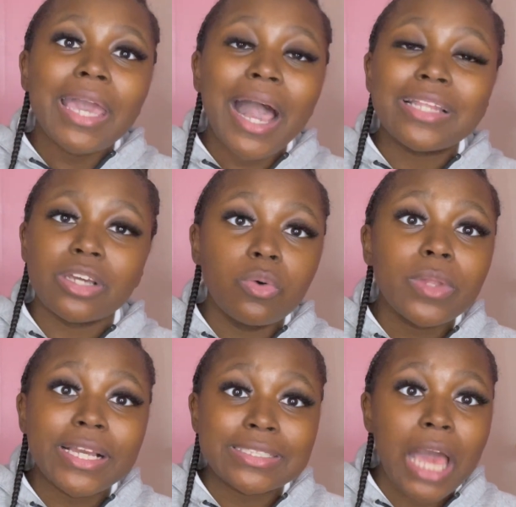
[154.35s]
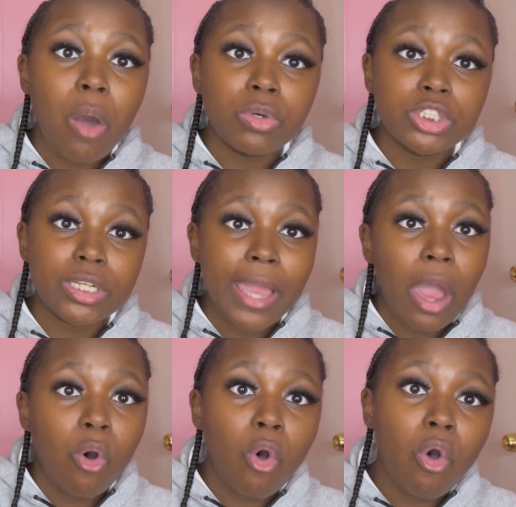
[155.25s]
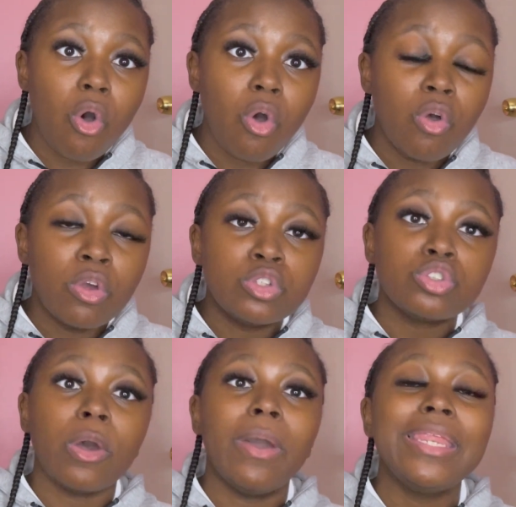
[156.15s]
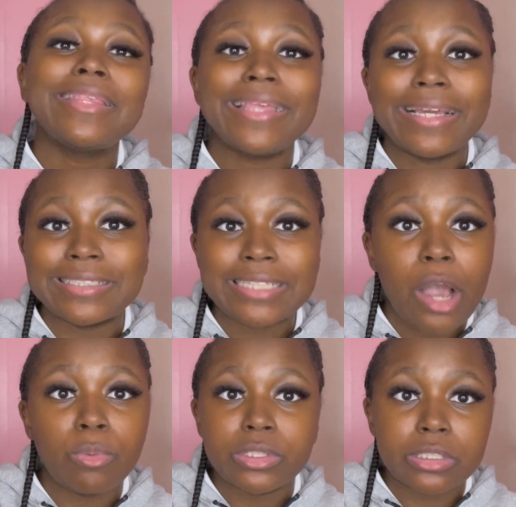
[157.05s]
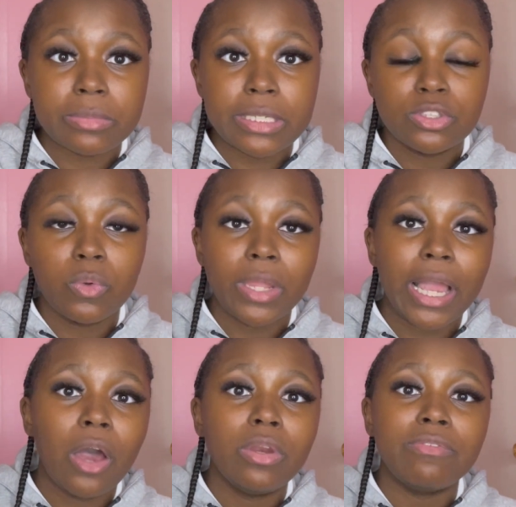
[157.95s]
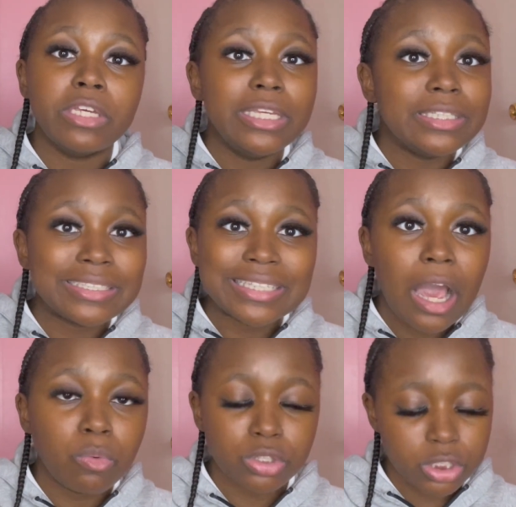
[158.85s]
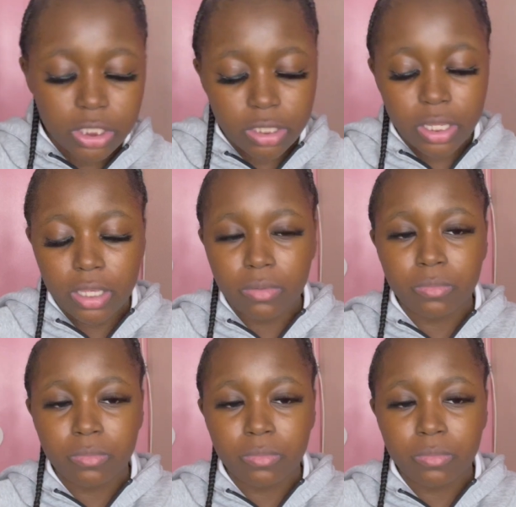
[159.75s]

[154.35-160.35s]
I don't like sour shit at all. So anything is sour to me. So like, I don't even eat sour shit. Like,